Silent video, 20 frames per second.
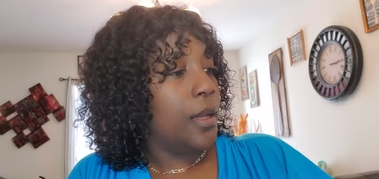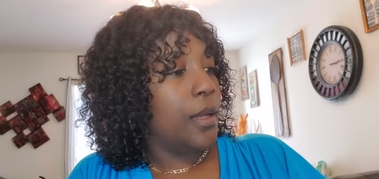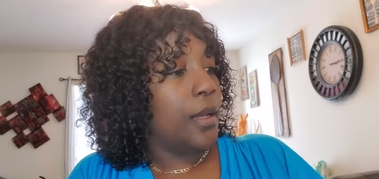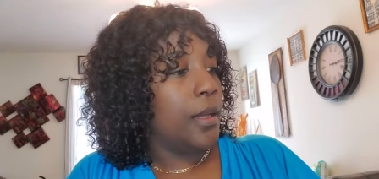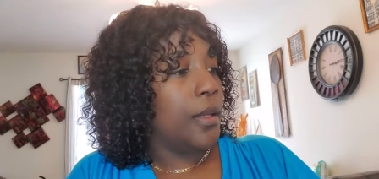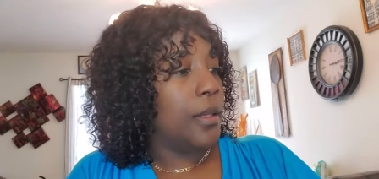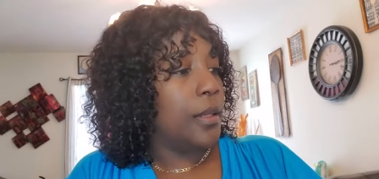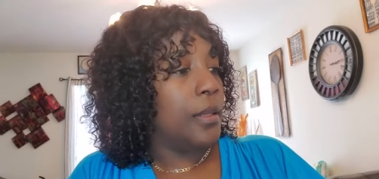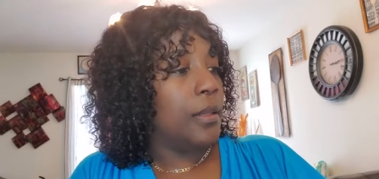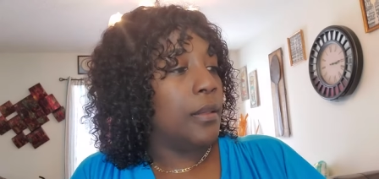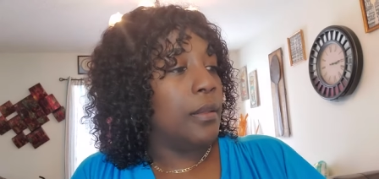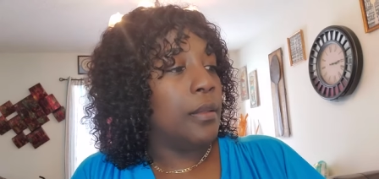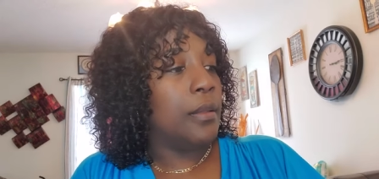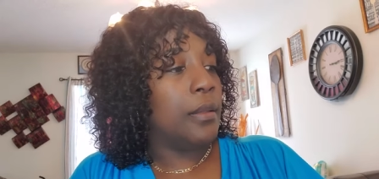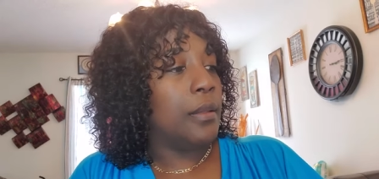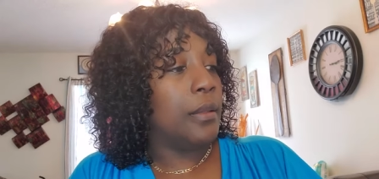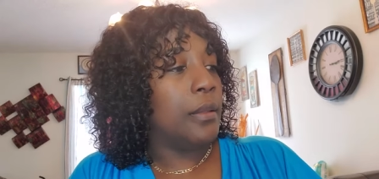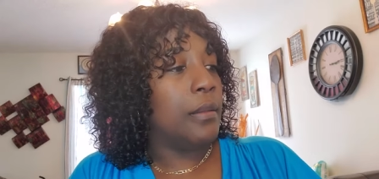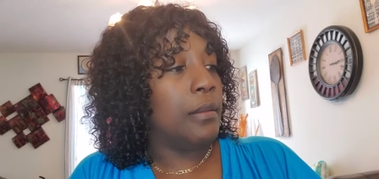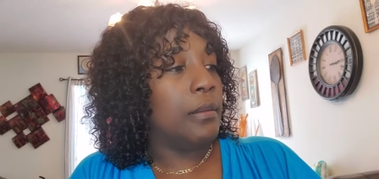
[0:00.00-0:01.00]

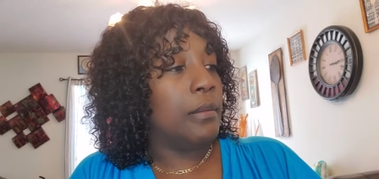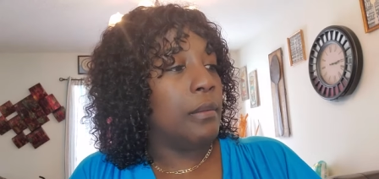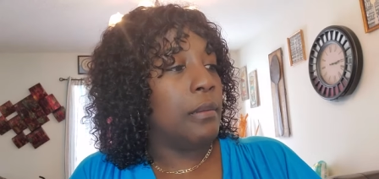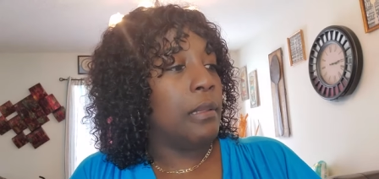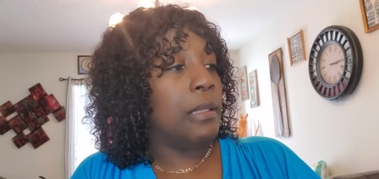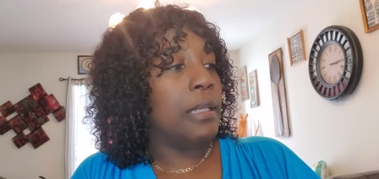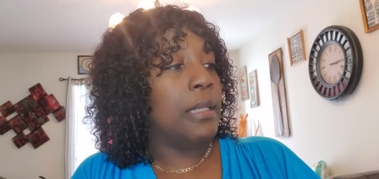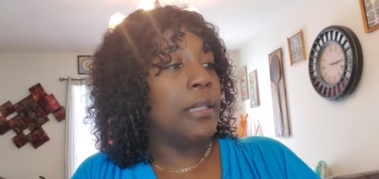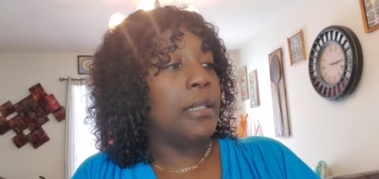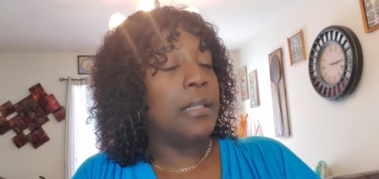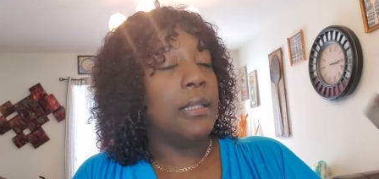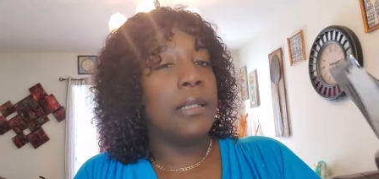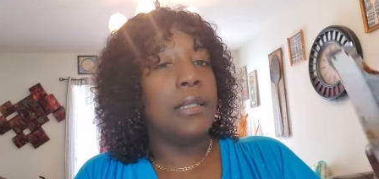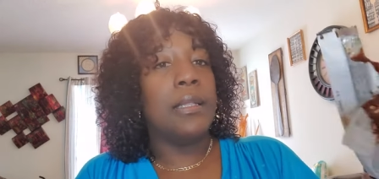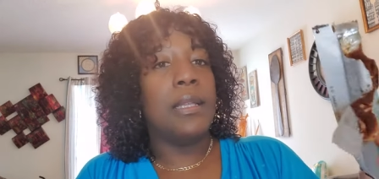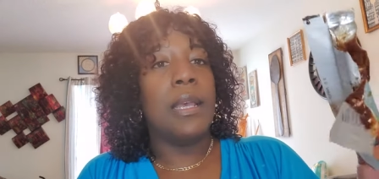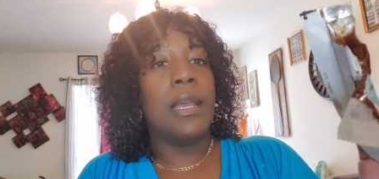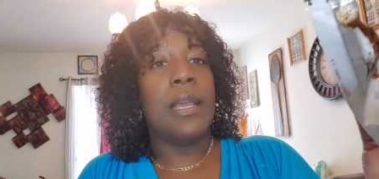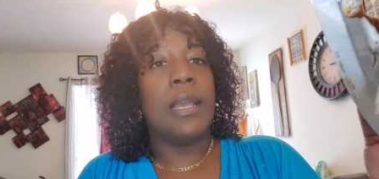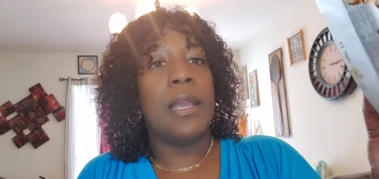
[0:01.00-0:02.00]
and this is
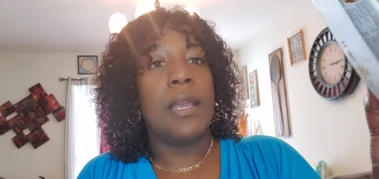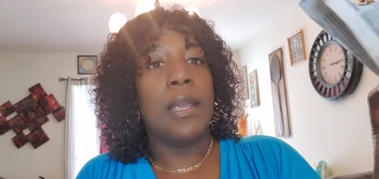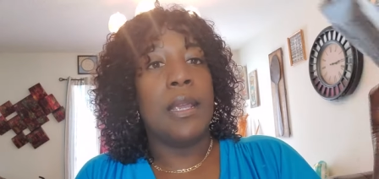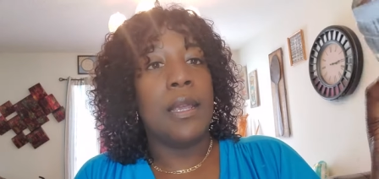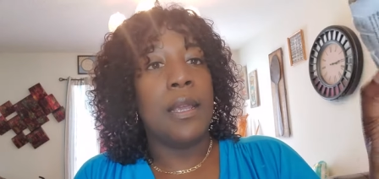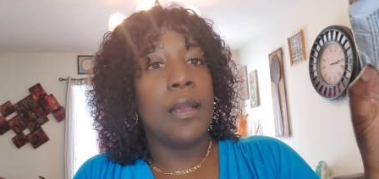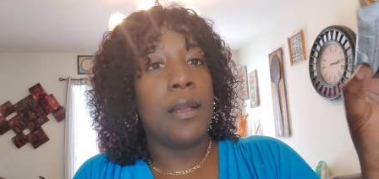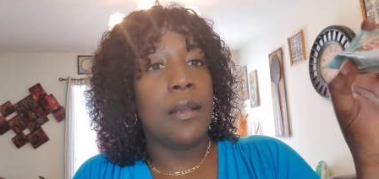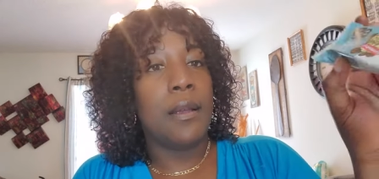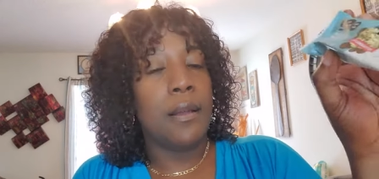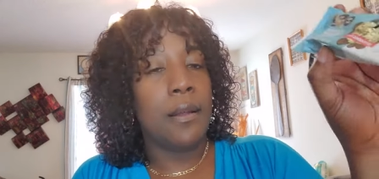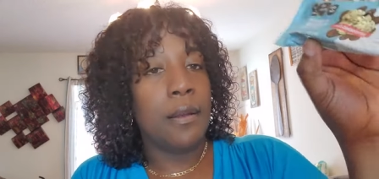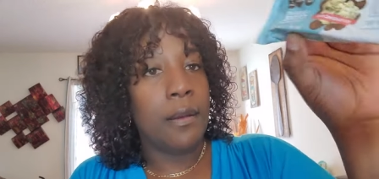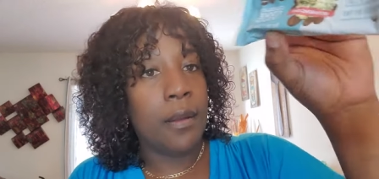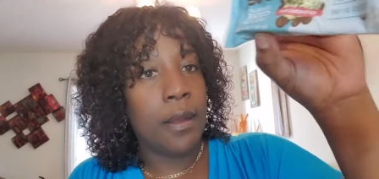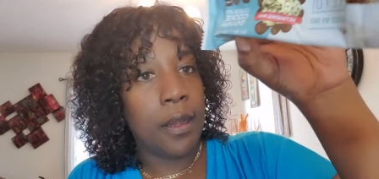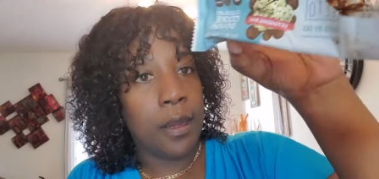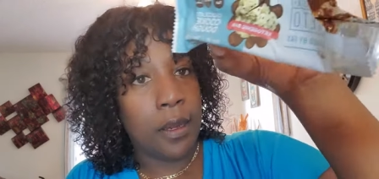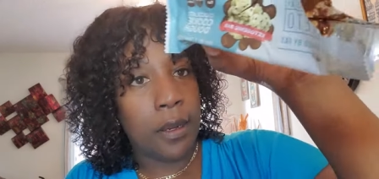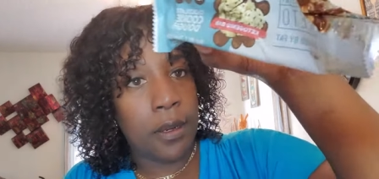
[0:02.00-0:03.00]
a, a
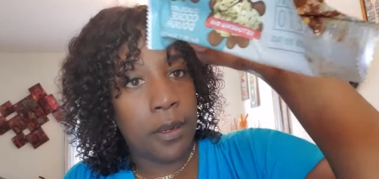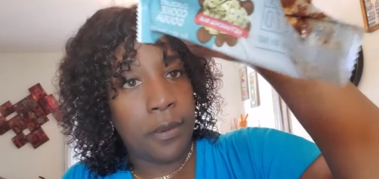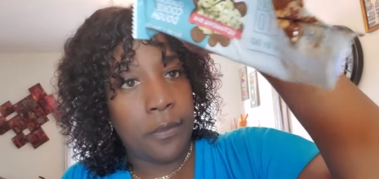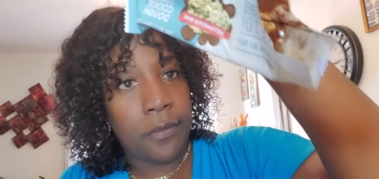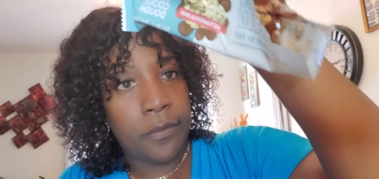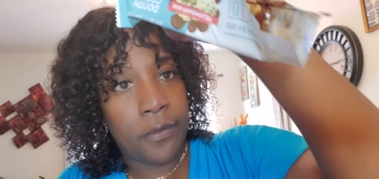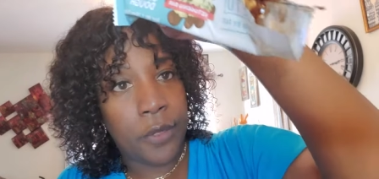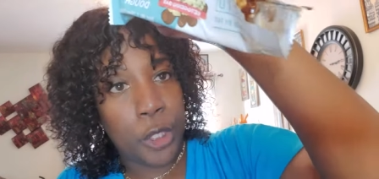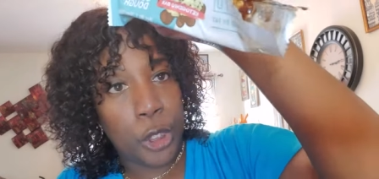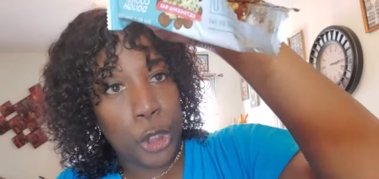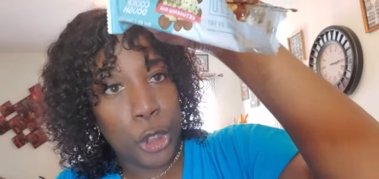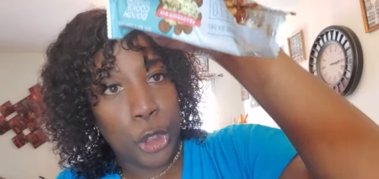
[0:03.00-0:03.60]
negative